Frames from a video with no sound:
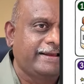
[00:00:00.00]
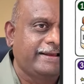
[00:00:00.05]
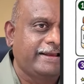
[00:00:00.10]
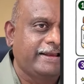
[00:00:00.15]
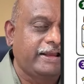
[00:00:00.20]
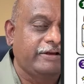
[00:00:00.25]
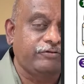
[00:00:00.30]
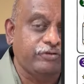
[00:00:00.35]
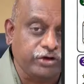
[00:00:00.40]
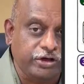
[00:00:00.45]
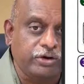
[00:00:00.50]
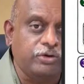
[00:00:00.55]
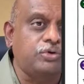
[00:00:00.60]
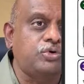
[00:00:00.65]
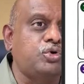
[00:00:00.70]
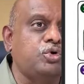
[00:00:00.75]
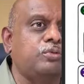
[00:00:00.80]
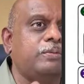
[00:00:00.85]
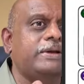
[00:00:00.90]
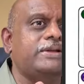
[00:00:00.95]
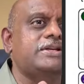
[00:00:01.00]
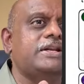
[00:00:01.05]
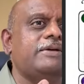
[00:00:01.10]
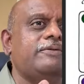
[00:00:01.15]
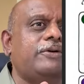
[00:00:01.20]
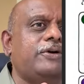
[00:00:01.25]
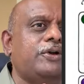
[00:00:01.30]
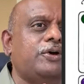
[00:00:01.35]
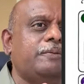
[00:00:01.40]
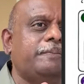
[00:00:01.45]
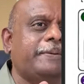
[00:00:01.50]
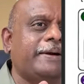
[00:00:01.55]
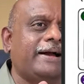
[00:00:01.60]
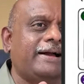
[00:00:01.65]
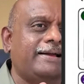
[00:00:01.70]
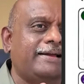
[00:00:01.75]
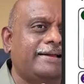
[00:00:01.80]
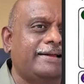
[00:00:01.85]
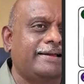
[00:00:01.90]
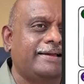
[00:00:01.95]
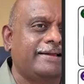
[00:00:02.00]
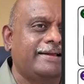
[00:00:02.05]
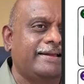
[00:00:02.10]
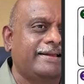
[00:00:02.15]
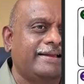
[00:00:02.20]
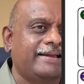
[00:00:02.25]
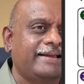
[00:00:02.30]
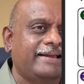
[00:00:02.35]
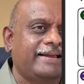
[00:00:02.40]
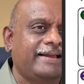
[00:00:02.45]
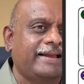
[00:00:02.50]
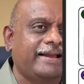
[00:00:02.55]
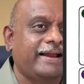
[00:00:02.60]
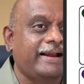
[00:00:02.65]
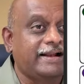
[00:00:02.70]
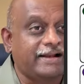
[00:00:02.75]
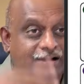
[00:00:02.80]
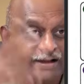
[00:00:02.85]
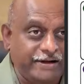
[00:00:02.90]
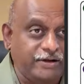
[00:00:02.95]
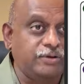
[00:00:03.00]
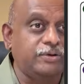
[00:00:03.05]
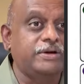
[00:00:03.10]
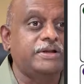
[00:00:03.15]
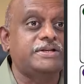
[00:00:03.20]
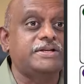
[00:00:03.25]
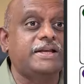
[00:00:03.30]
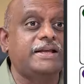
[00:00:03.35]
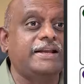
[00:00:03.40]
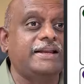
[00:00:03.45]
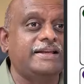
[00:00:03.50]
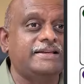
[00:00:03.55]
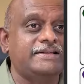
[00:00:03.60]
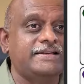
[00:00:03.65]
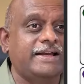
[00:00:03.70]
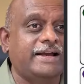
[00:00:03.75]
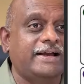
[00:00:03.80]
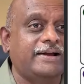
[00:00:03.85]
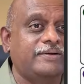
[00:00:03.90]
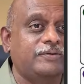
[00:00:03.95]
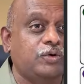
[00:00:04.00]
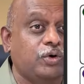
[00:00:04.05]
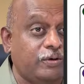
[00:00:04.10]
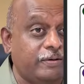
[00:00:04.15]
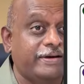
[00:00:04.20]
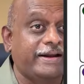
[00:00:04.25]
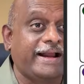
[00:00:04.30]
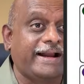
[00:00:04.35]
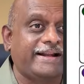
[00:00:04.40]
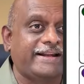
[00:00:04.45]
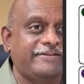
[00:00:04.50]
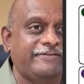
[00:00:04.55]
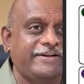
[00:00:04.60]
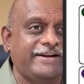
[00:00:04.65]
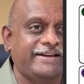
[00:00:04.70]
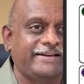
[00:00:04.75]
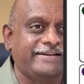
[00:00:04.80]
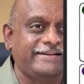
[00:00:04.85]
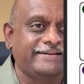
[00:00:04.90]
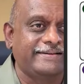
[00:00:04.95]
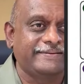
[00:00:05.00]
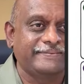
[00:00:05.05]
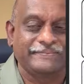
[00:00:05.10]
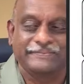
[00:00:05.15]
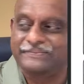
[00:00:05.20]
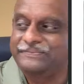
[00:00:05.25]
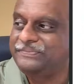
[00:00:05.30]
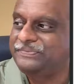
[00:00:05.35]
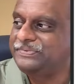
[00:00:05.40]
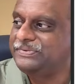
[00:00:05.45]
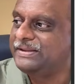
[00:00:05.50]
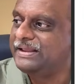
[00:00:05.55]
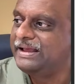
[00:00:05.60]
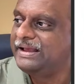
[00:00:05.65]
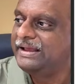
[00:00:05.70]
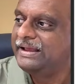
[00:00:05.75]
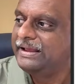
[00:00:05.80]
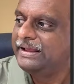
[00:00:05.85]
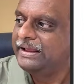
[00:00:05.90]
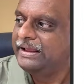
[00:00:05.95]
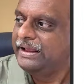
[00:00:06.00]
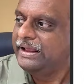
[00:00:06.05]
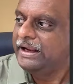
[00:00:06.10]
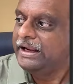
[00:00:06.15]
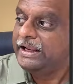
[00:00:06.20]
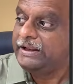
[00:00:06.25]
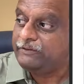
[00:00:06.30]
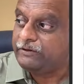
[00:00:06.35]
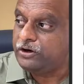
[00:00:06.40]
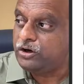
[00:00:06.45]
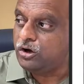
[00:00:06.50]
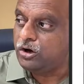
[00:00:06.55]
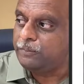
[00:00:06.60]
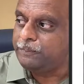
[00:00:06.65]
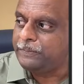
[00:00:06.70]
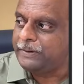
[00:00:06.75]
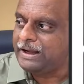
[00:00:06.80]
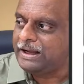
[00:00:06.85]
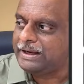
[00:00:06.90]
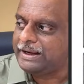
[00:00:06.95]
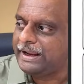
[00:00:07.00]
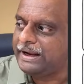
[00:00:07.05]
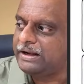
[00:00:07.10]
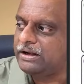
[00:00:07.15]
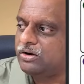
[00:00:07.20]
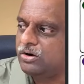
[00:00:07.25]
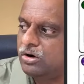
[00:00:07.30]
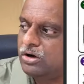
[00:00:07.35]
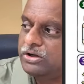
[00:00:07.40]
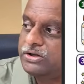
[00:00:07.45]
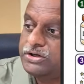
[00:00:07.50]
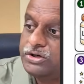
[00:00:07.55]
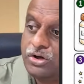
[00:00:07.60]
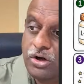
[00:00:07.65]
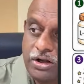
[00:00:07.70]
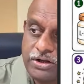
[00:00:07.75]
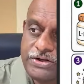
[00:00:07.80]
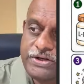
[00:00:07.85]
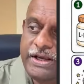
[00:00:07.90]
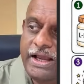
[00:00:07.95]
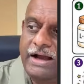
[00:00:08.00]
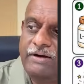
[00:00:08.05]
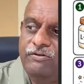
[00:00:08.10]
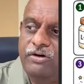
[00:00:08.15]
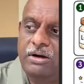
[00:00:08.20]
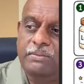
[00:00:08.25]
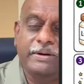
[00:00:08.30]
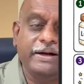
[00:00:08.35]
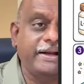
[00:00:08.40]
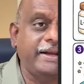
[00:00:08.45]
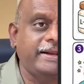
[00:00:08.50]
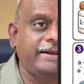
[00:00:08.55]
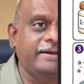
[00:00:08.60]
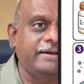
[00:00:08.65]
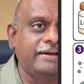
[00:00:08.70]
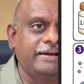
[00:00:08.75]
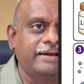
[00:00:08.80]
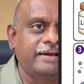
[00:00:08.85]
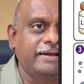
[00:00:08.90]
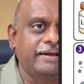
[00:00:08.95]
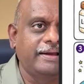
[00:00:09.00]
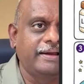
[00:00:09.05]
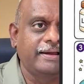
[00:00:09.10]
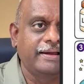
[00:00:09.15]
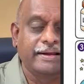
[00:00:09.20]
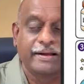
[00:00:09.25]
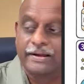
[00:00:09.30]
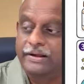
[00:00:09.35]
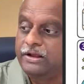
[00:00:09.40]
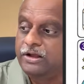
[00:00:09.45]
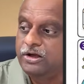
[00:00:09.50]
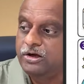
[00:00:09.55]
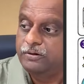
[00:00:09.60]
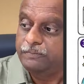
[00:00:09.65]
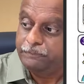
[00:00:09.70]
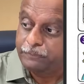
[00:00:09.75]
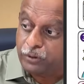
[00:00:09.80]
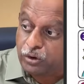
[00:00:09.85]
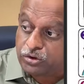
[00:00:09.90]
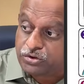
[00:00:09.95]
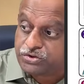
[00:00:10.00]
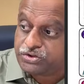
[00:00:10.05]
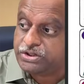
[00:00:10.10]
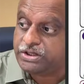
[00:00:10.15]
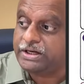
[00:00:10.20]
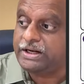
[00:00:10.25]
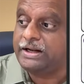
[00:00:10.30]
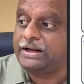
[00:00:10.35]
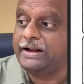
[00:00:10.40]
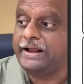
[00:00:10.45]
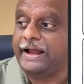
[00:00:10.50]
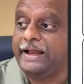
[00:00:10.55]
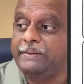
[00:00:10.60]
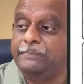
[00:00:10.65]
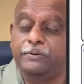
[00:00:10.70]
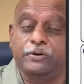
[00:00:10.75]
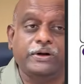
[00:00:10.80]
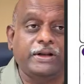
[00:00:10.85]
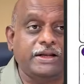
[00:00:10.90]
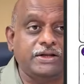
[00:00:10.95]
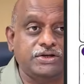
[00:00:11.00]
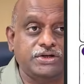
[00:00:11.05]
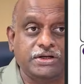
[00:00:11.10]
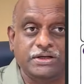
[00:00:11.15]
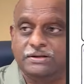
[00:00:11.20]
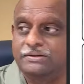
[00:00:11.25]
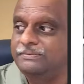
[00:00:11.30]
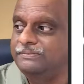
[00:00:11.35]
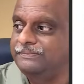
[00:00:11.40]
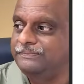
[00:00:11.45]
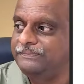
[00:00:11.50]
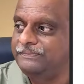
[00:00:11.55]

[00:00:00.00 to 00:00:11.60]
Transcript: If you give too much levodopa, it leads to dyskinesia, overactivity. Levodopa can cause nausea, vomiting, postural hypotension,